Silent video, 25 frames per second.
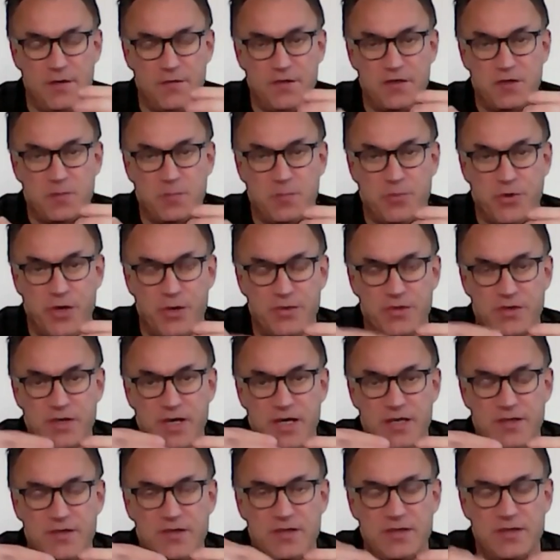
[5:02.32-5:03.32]
of this
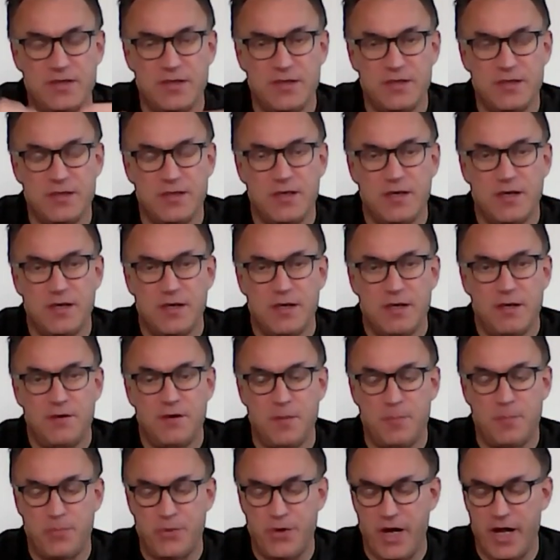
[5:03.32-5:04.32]
process,
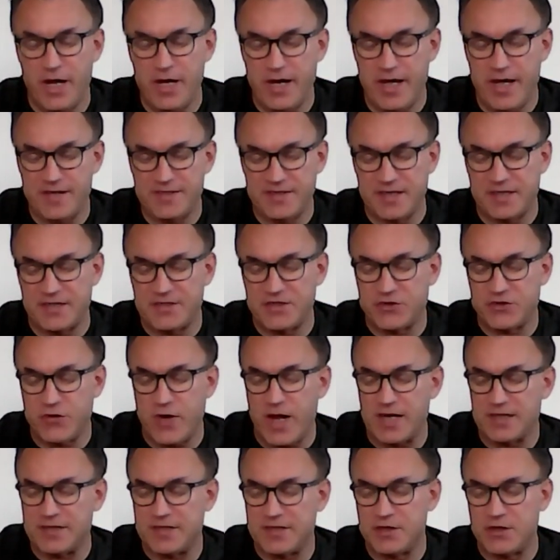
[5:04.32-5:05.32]
the brain has
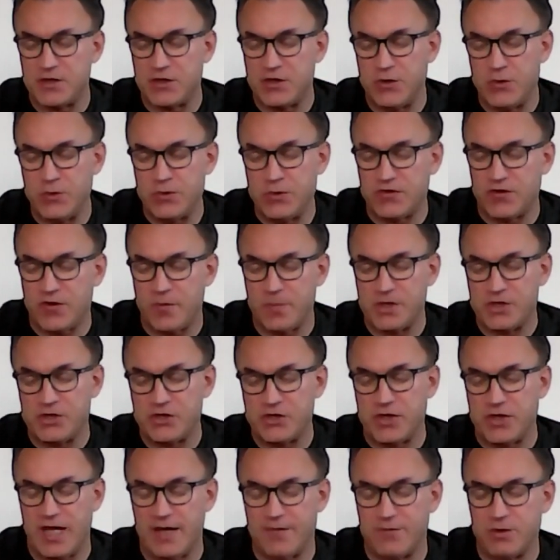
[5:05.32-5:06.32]
extracted cues from each
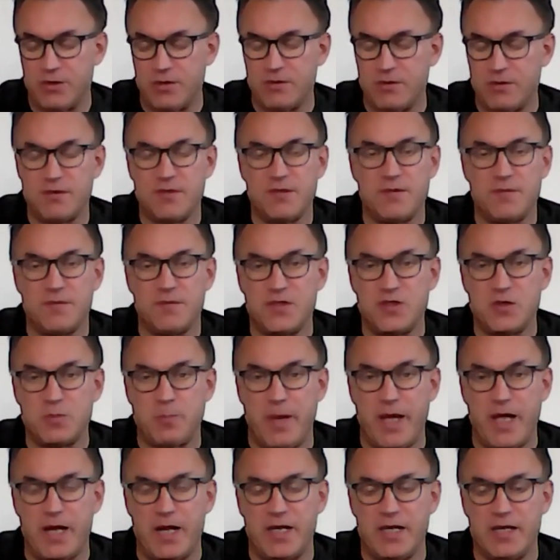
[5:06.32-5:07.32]
level:
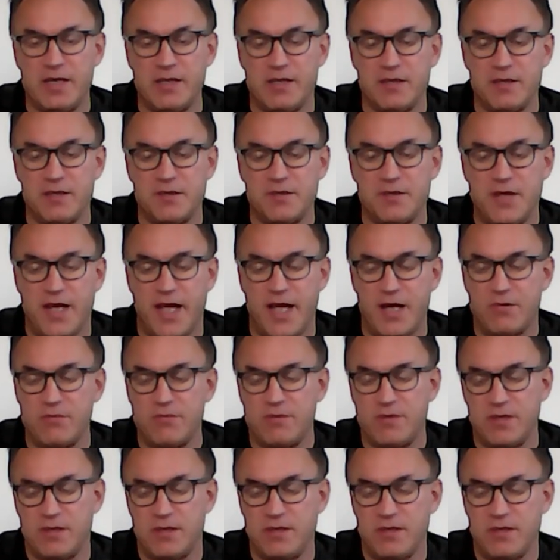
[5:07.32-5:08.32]
spelling,
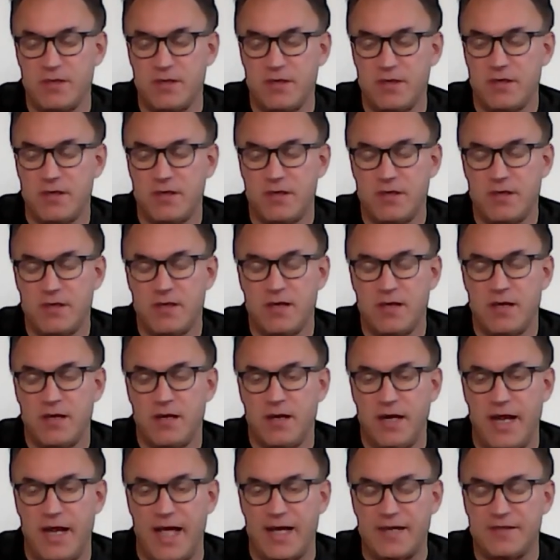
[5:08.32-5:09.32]
sound,
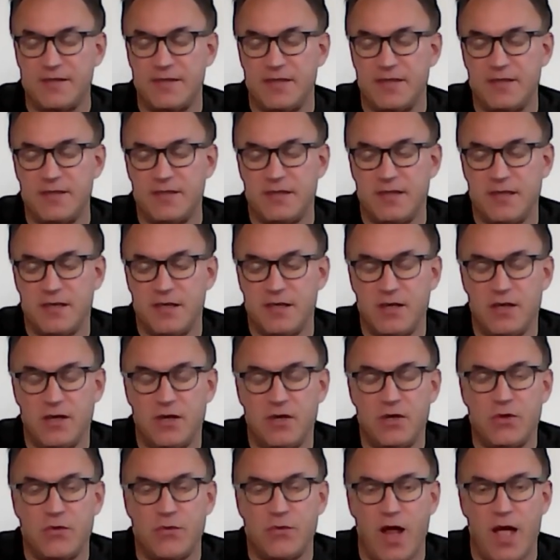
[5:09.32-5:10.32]
lexis,
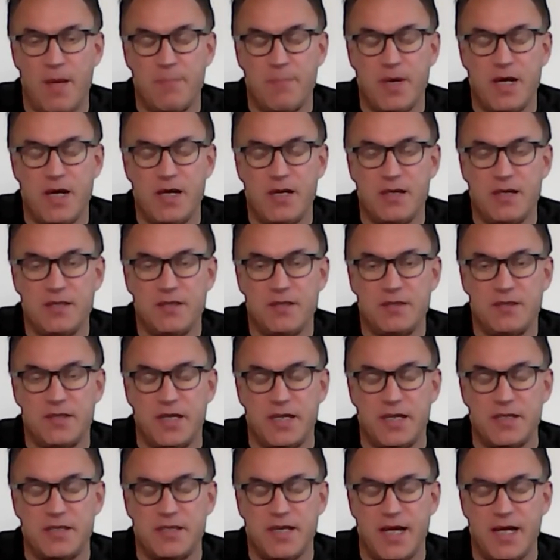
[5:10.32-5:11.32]
grammar,
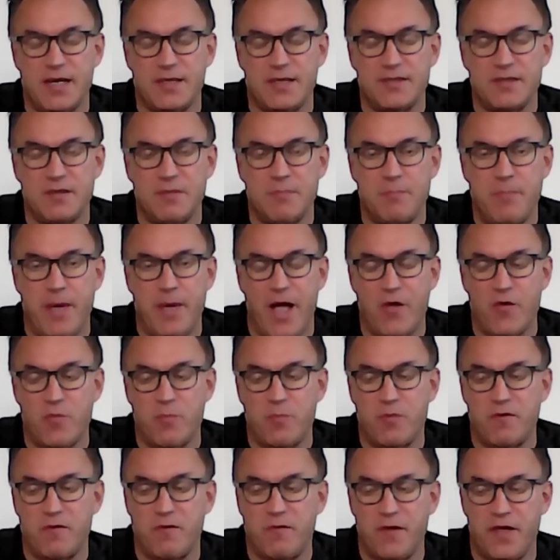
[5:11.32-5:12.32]
syntax, bound
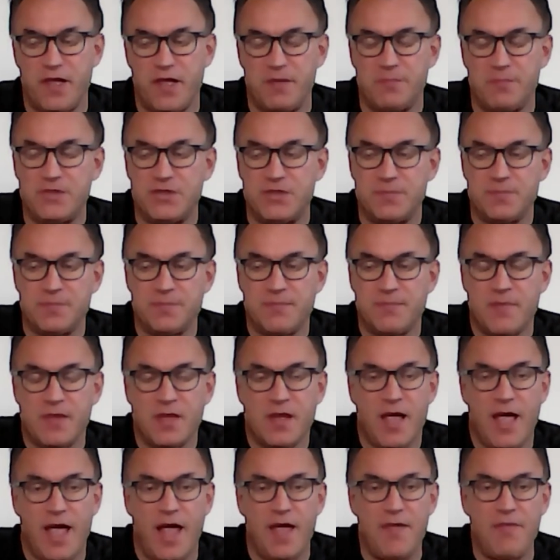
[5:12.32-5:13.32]
morphemes,
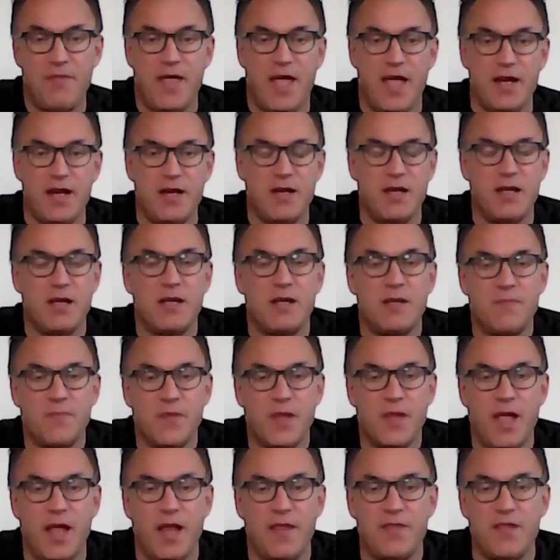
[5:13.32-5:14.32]
and then
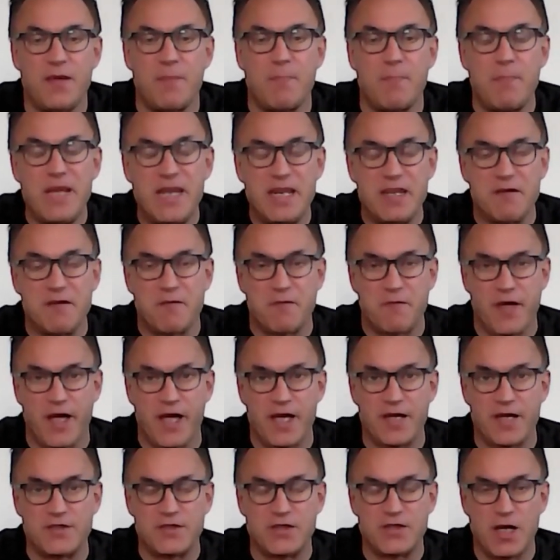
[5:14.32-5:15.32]
in the meaning
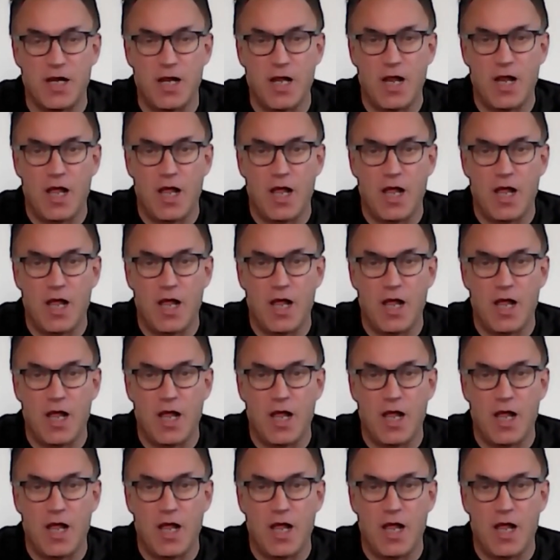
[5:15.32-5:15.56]
phase